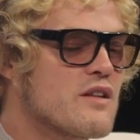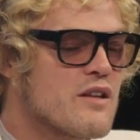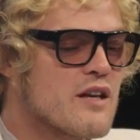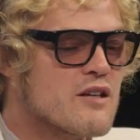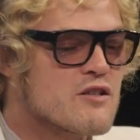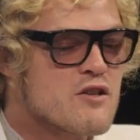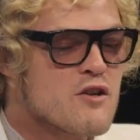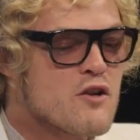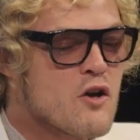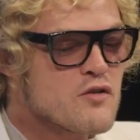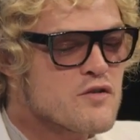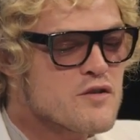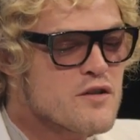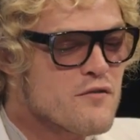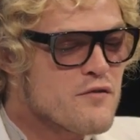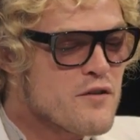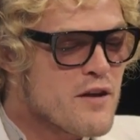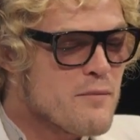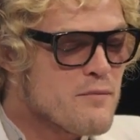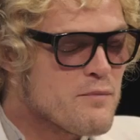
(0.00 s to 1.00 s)
There's lots
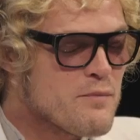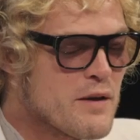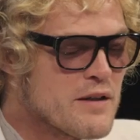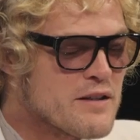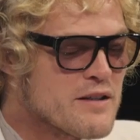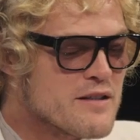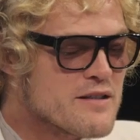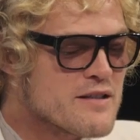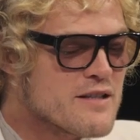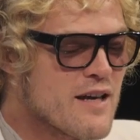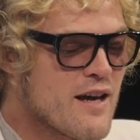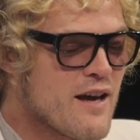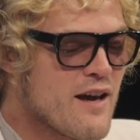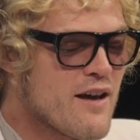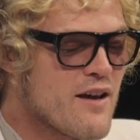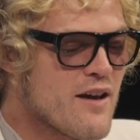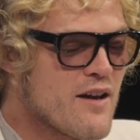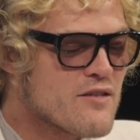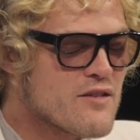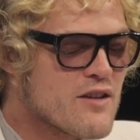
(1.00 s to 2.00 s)
of them, but it's
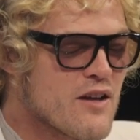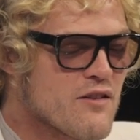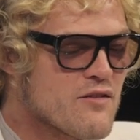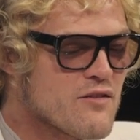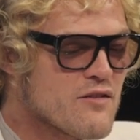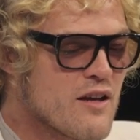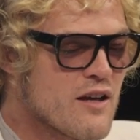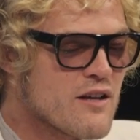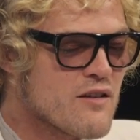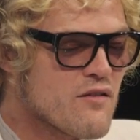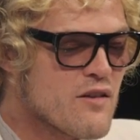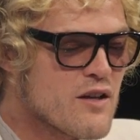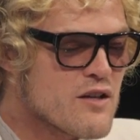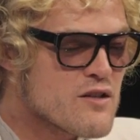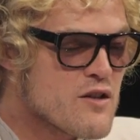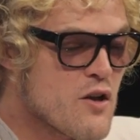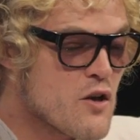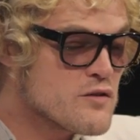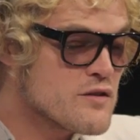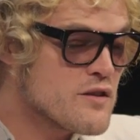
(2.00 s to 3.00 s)

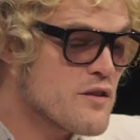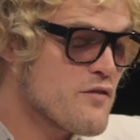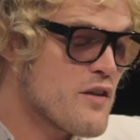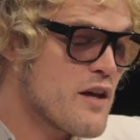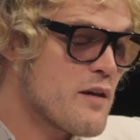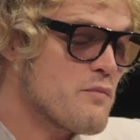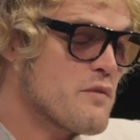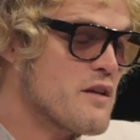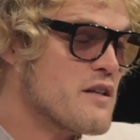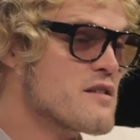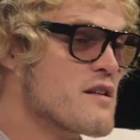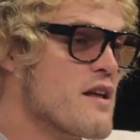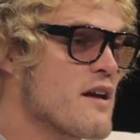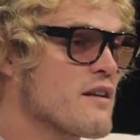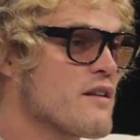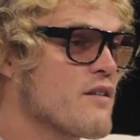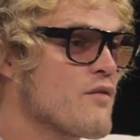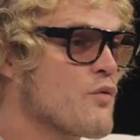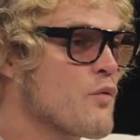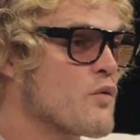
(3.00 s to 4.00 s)
there's lots of them. There's
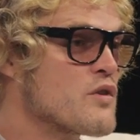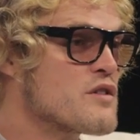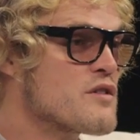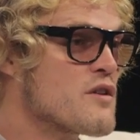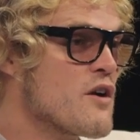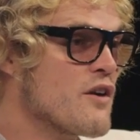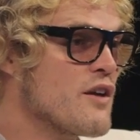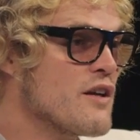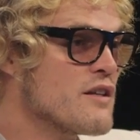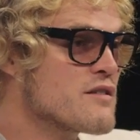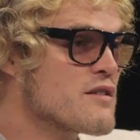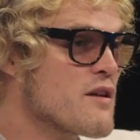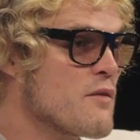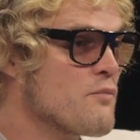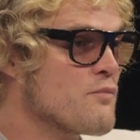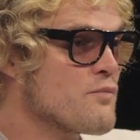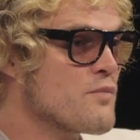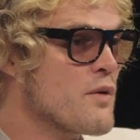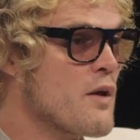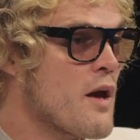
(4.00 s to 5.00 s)
like we're starting
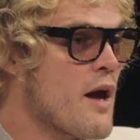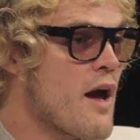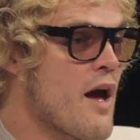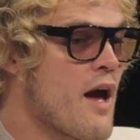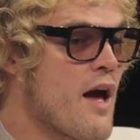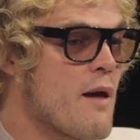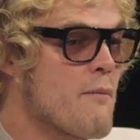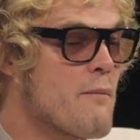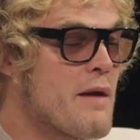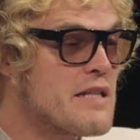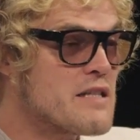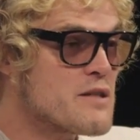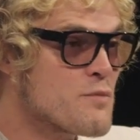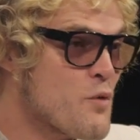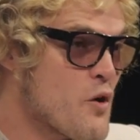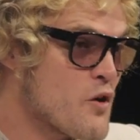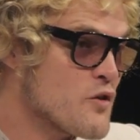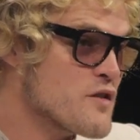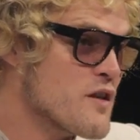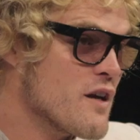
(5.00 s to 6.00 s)
some immense
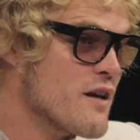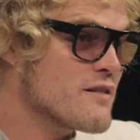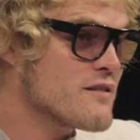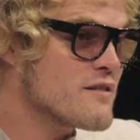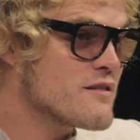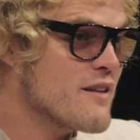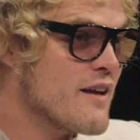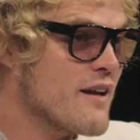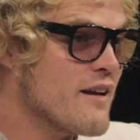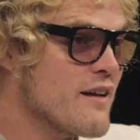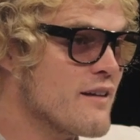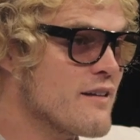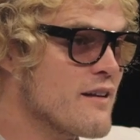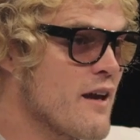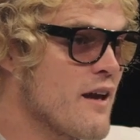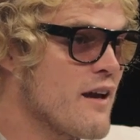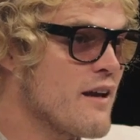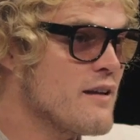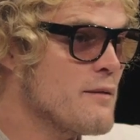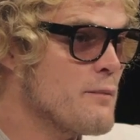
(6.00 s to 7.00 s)
project
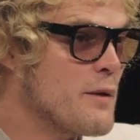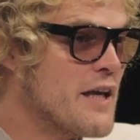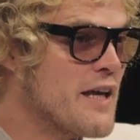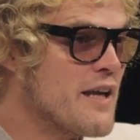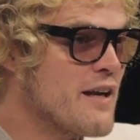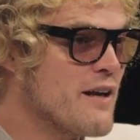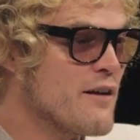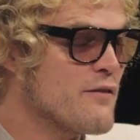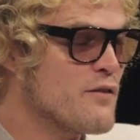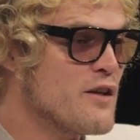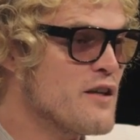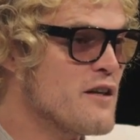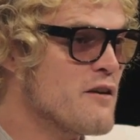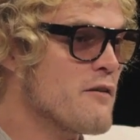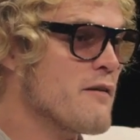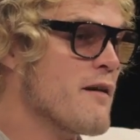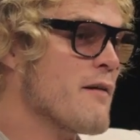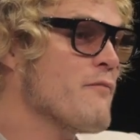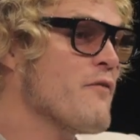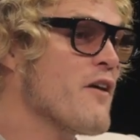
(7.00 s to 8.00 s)
in the beginning of the
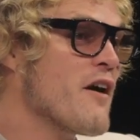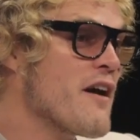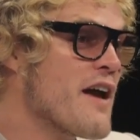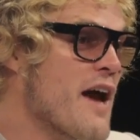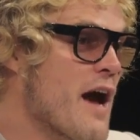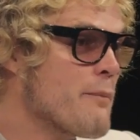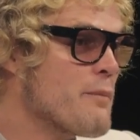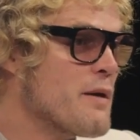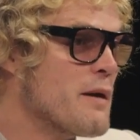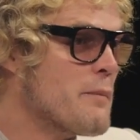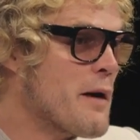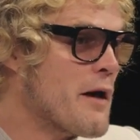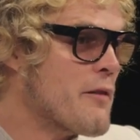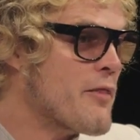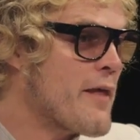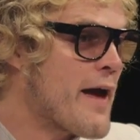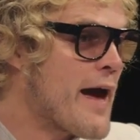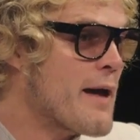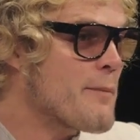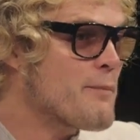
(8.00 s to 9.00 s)
year, and I'm very happy
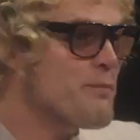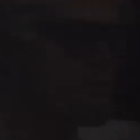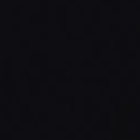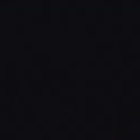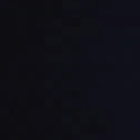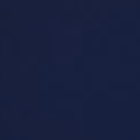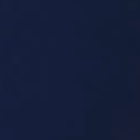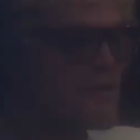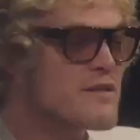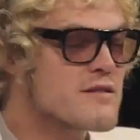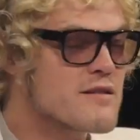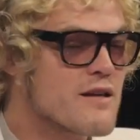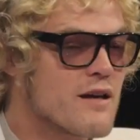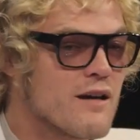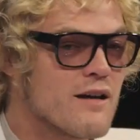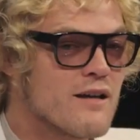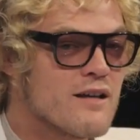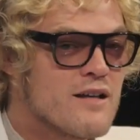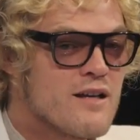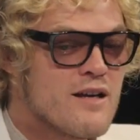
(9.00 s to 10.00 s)
about that because
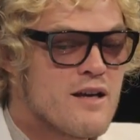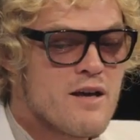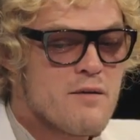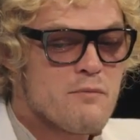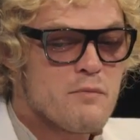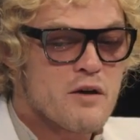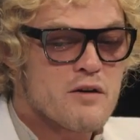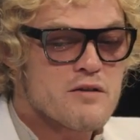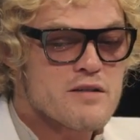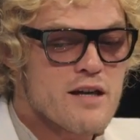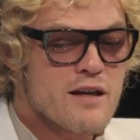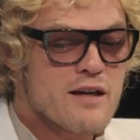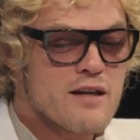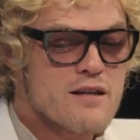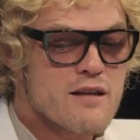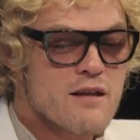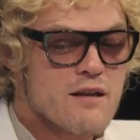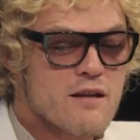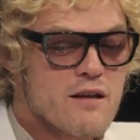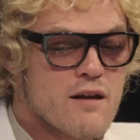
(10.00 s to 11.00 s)
because I
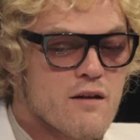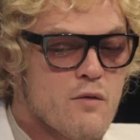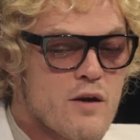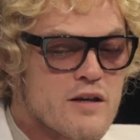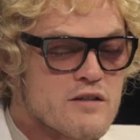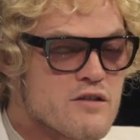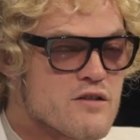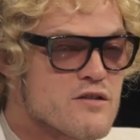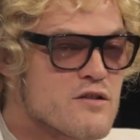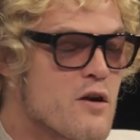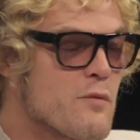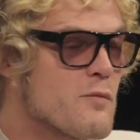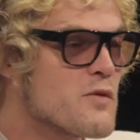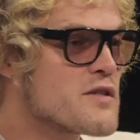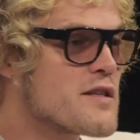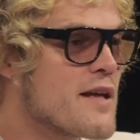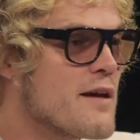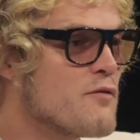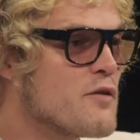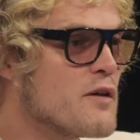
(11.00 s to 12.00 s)
get questions
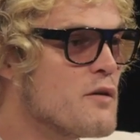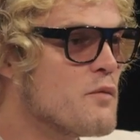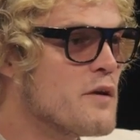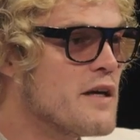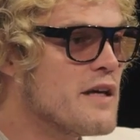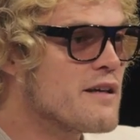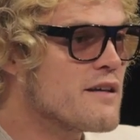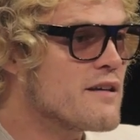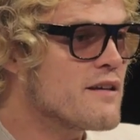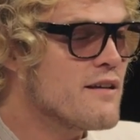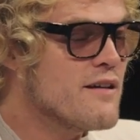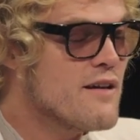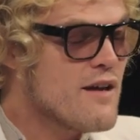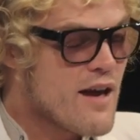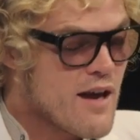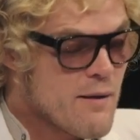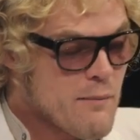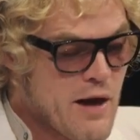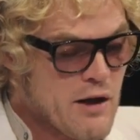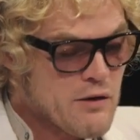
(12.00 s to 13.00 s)
almost every week
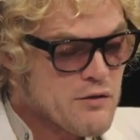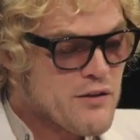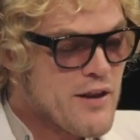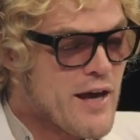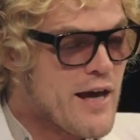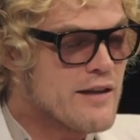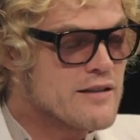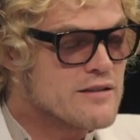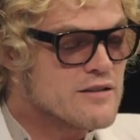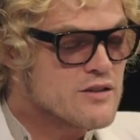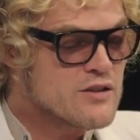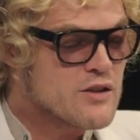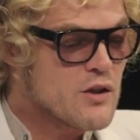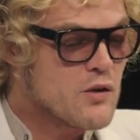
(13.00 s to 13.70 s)
about that, and